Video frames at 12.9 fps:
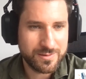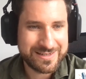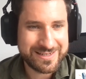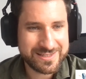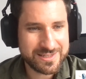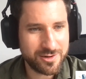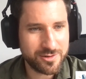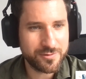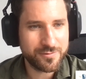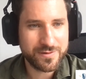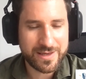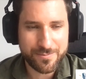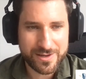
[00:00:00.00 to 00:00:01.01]
needs a lot
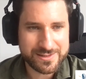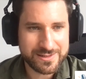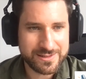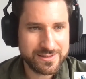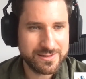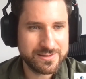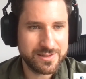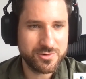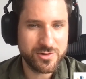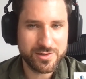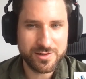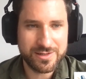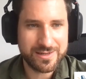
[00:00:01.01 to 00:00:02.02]
of capacities
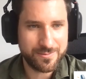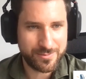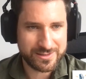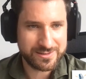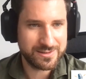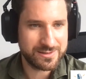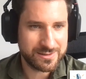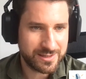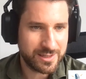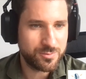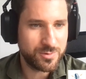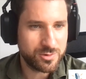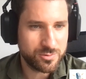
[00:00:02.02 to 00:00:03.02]
internally, capacities
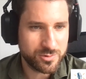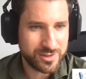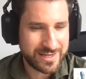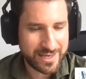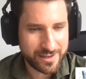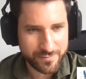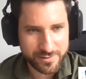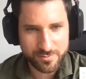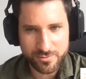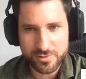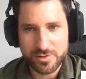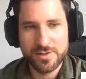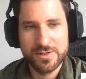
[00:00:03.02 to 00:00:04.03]
that we do not have
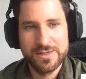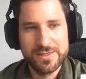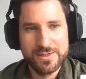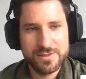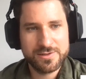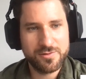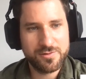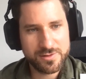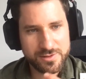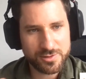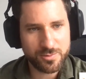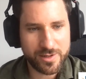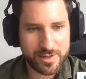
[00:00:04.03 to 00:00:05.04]
anymore. So this
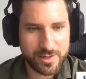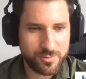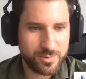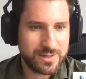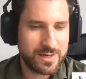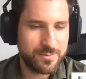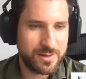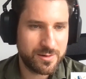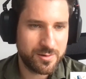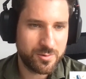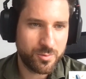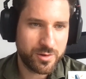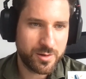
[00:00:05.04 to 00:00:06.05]
is where we come
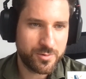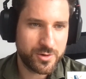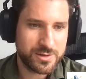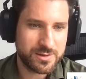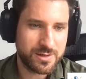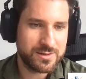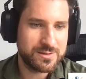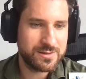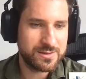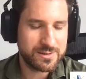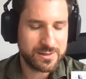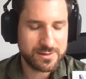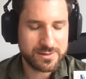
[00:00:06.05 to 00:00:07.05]
in with a personal
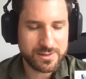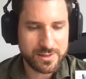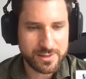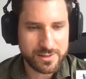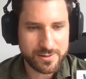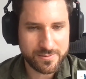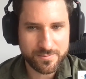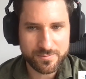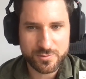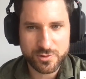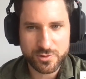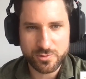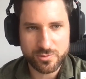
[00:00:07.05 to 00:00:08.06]
assistant
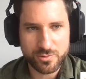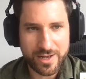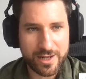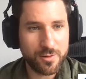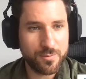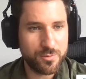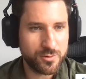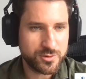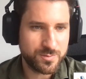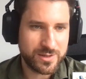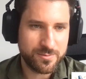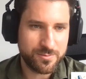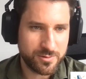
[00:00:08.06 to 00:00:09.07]
to help those
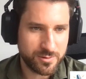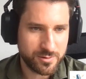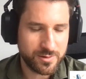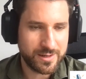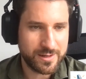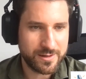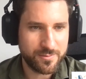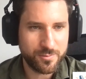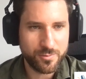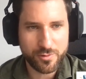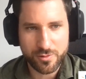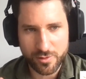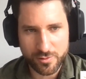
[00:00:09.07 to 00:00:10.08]
people
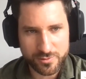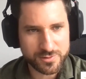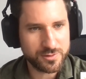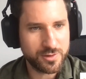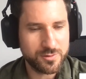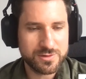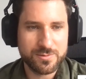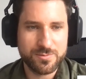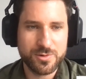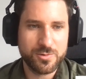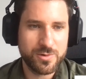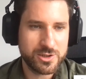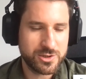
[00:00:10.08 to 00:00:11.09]
with those,
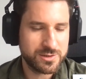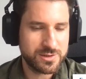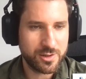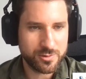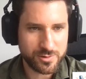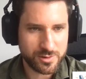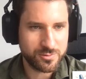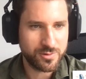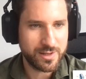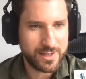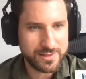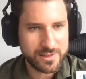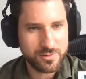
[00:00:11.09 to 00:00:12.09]
simple questions. How do I do
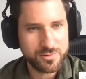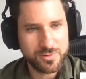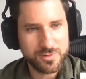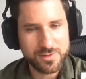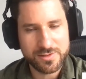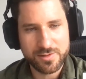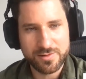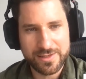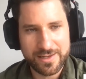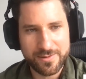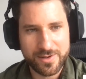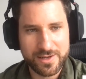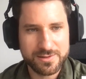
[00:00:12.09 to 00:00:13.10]
that? How do I do
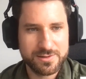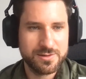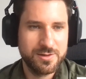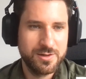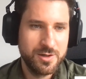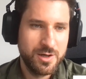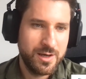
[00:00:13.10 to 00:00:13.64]
MX?